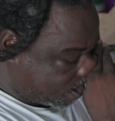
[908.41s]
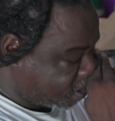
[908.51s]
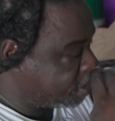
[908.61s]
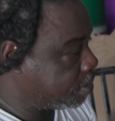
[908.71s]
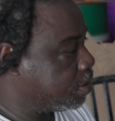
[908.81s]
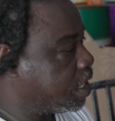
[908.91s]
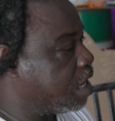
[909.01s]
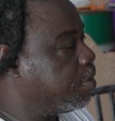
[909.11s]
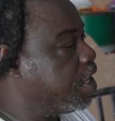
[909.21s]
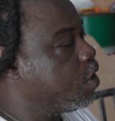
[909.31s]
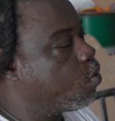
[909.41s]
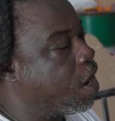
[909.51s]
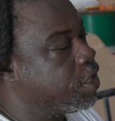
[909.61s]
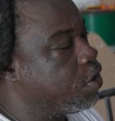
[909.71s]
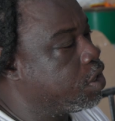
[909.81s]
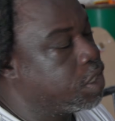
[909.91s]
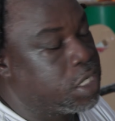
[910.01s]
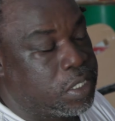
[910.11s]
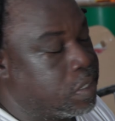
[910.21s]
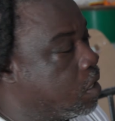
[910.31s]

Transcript: know, you gotta paint it white so you can see.